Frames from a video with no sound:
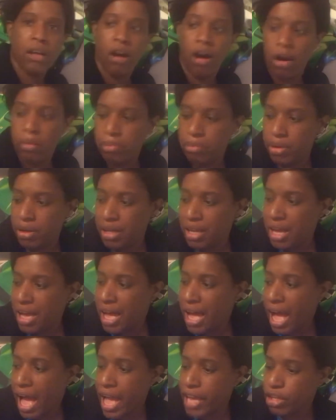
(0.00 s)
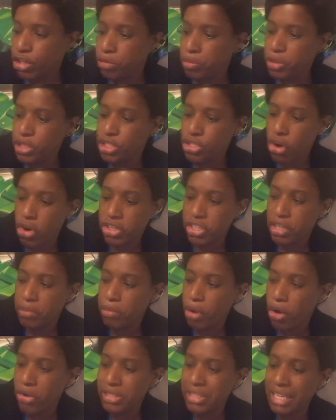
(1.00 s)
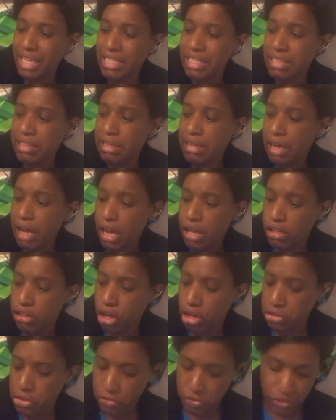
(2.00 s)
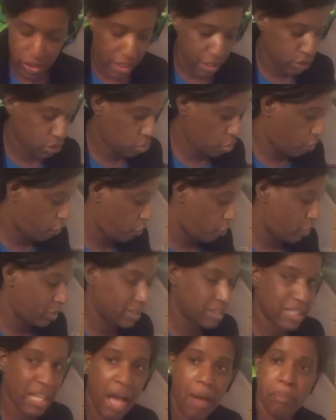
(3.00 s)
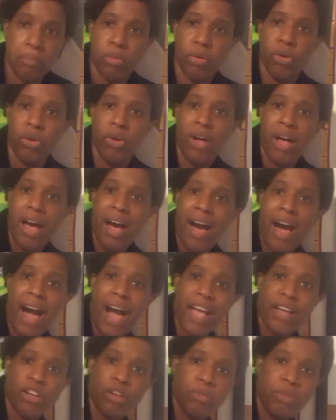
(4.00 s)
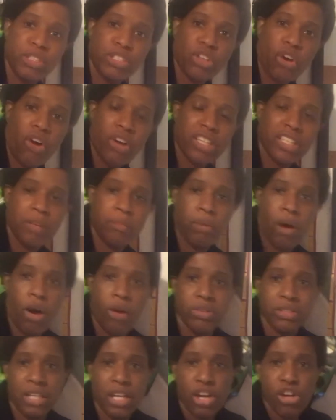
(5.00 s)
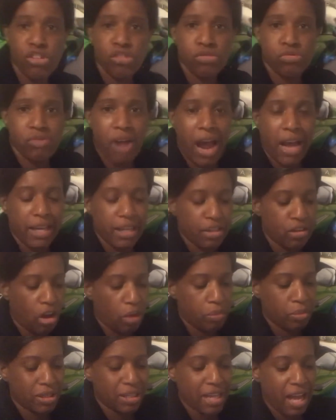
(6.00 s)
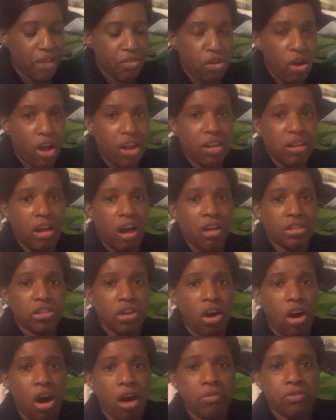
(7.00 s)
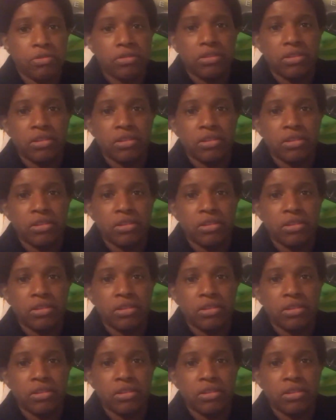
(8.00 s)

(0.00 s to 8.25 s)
up, I could be talking about getting a lot of things. So for example, I could be talking about racking up, gather a lot of